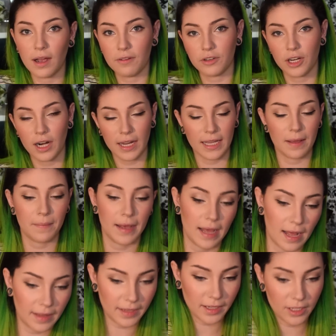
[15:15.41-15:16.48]
after I get my
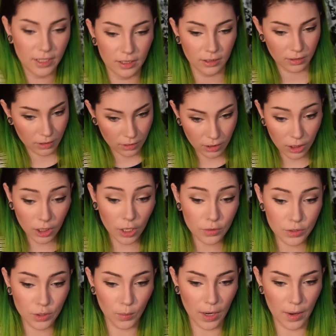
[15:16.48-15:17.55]
eyeliner close
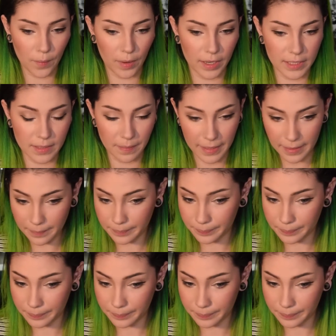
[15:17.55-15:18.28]
to where I want it to be,